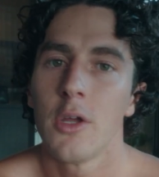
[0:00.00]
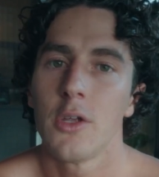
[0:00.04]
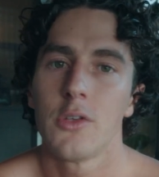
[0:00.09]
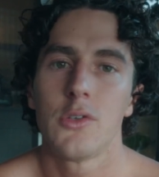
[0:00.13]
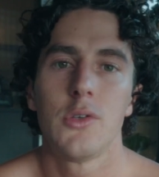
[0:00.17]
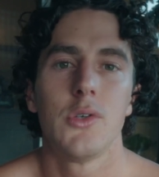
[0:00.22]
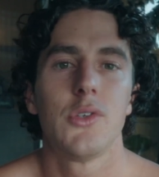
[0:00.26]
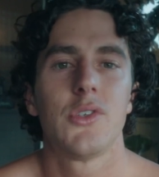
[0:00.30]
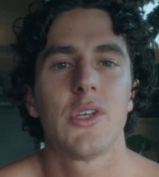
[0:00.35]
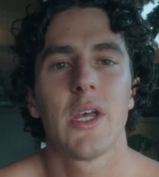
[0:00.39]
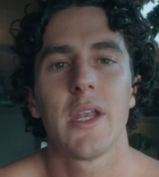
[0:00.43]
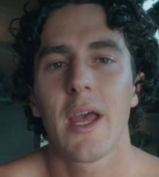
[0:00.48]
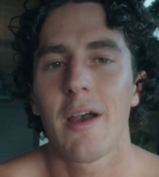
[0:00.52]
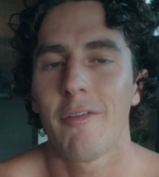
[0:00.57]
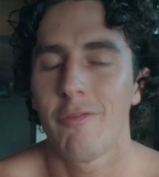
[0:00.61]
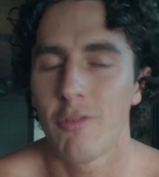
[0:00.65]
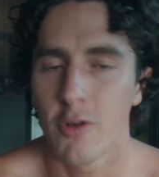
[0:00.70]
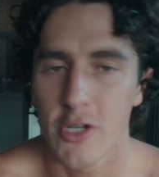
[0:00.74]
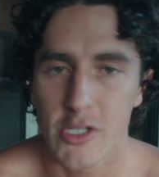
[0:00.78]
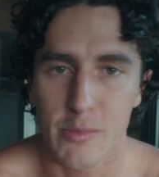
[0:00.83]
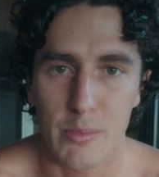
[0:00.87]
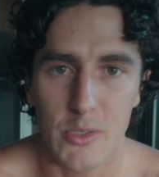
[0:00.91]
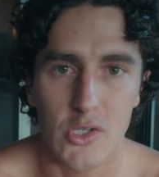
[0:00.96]
to send out
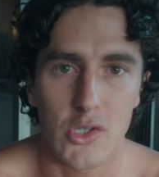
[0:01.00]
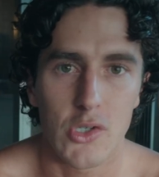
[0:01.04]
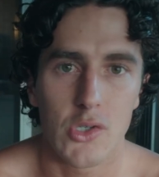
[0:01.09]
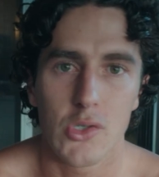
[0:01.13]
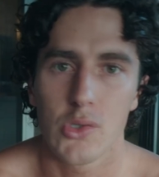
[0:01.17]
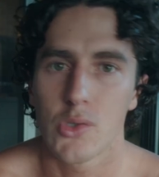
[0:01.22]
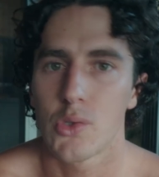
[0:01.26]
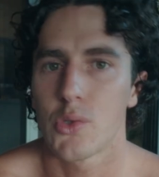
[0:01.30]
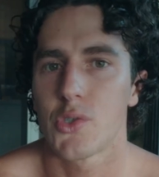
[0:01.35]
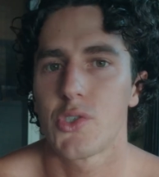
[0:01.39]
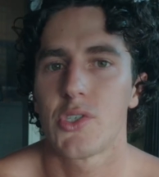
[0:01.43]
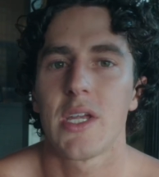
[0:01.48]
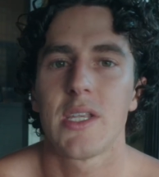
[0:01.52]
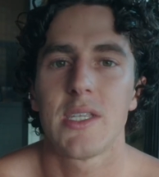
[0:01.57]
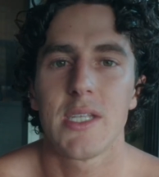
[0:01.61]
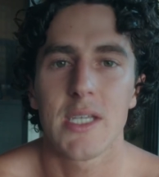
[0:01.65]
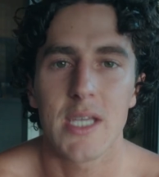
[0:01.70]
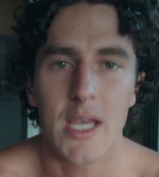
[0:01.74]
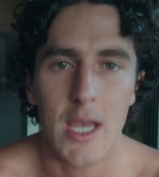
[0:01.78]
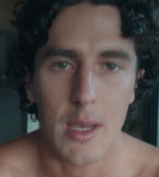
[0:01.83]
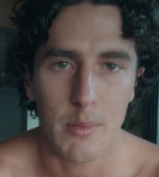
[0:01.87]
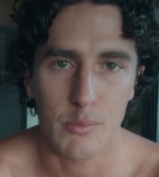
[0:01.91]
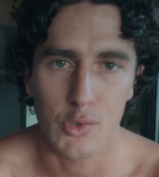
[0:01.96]
voice messages or set
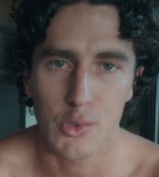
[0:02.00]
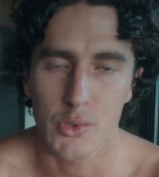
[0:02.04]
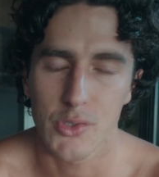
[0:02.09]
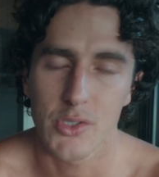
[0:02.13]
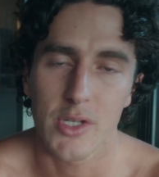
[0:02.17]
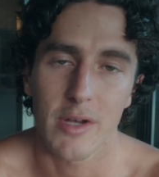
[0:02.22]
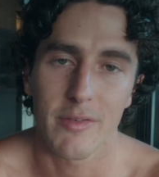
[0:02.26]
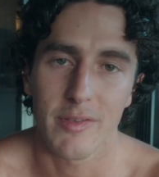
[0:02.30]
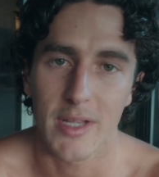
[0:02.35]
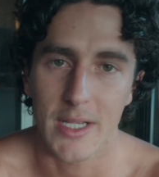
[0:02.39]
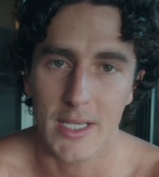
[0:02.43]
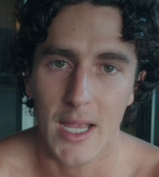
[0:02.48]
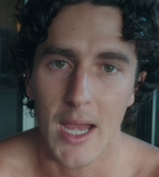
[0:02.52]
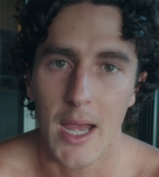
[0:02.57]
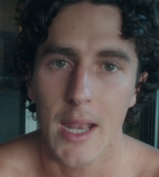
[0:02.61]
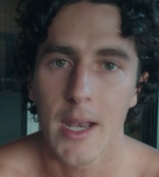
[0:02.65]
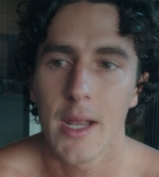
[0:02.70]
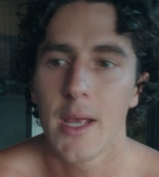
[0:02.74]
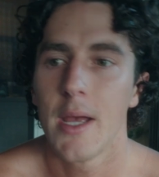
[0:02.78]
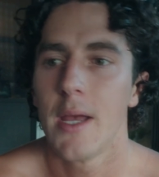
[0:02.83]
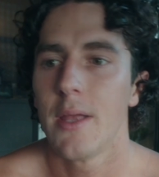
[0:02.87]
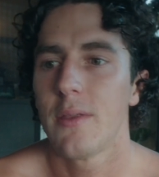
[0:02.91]
DMs or stuff like that.